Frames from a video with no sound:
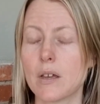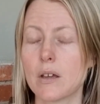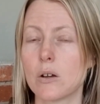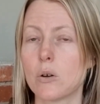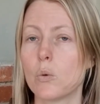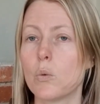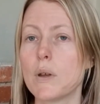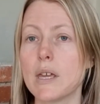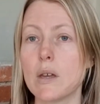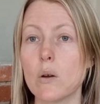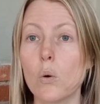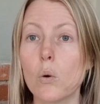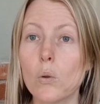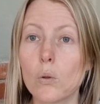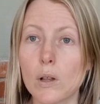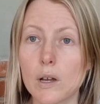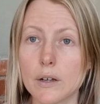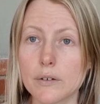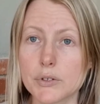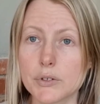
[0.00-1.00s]
We all
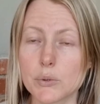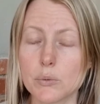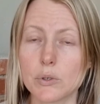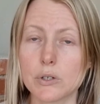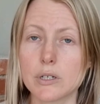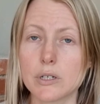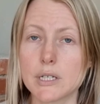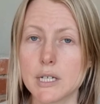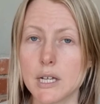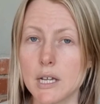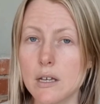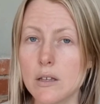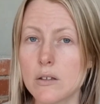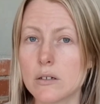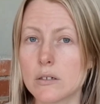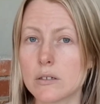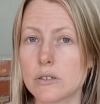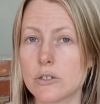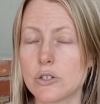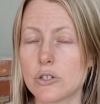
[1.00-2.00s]
have to work together
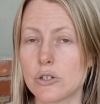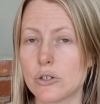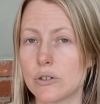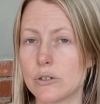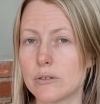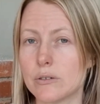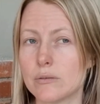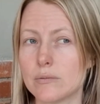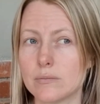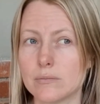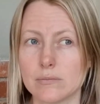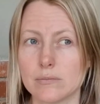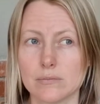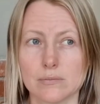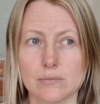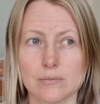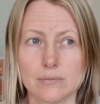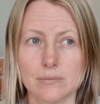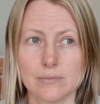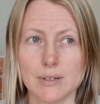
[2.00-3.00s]
to
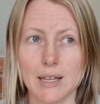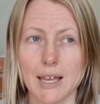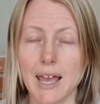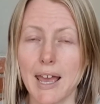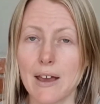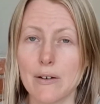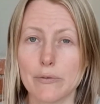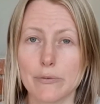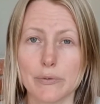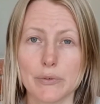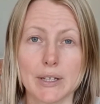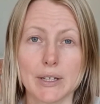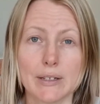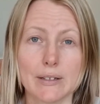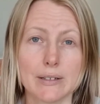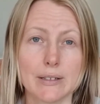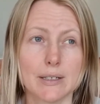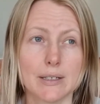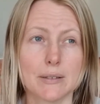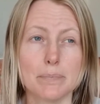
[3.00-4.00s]
have
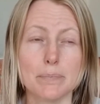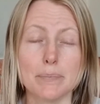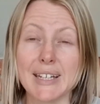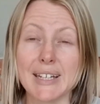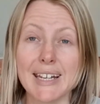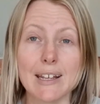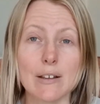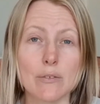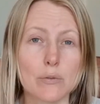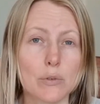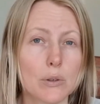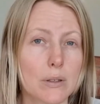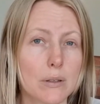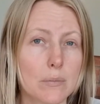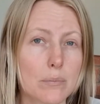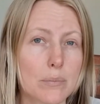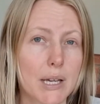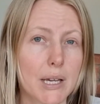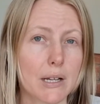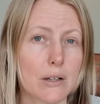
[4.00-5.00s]
meaningful
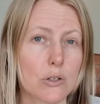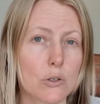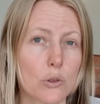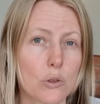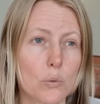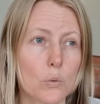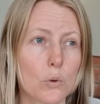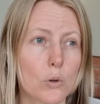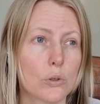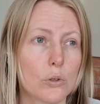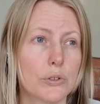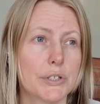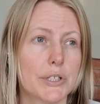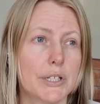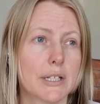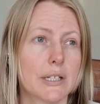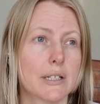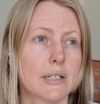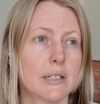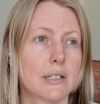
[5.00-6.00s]
impact on the world,
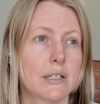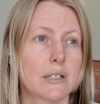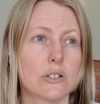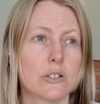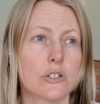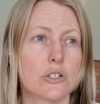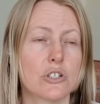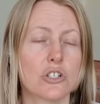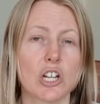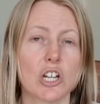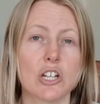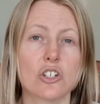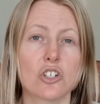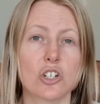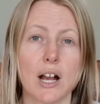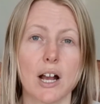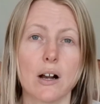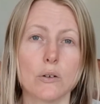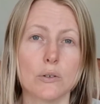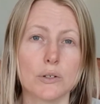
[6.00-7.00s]
to change
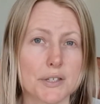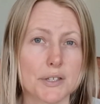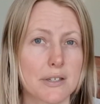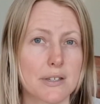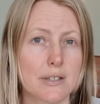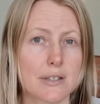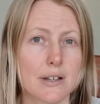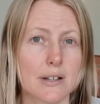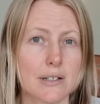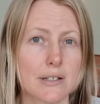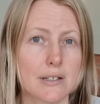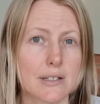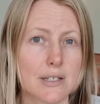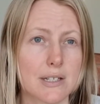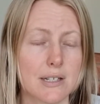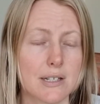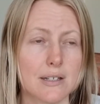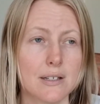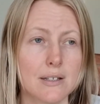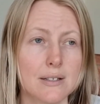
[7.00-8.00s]
our
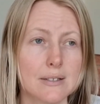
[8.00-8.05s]
society